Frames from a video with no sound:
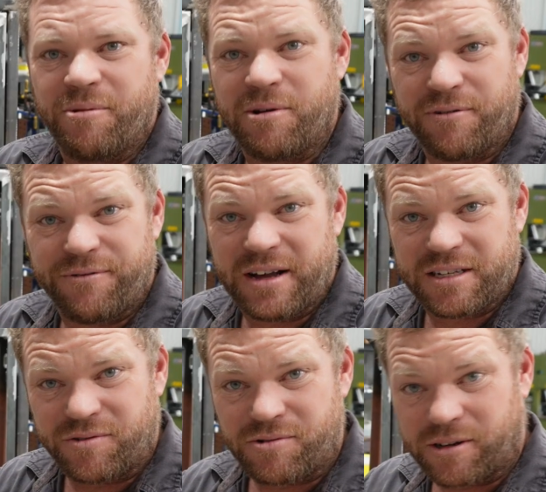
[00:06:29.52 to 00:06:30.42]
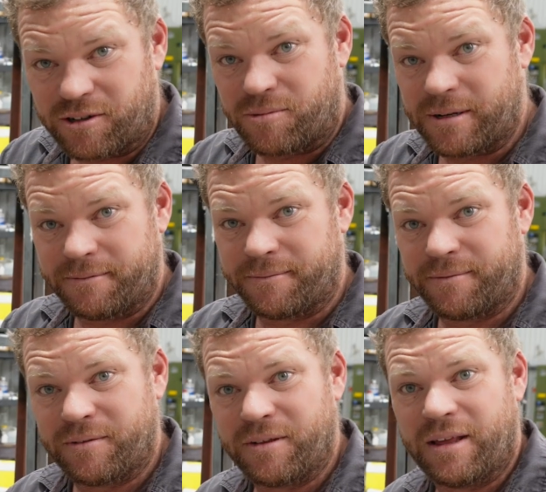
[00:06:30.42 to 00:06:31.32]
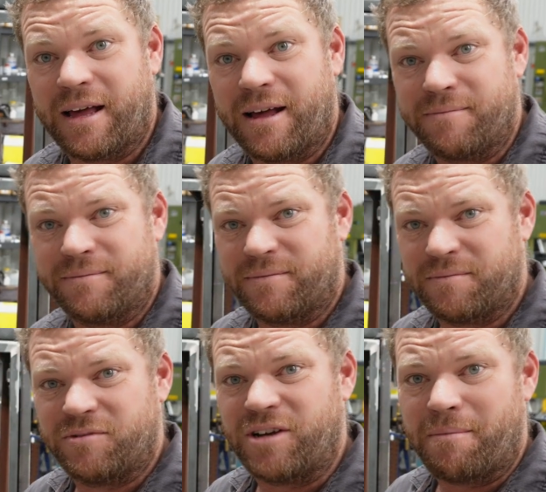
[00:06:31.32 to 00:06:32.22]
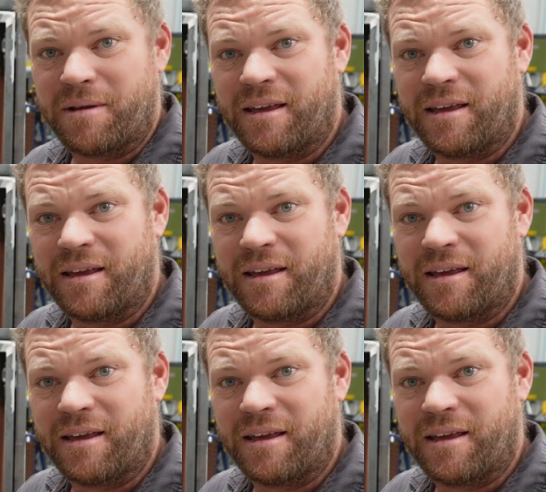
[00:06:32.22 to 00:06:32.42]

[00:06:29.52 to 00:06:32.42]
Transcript: well, fast forward a little bit, jumping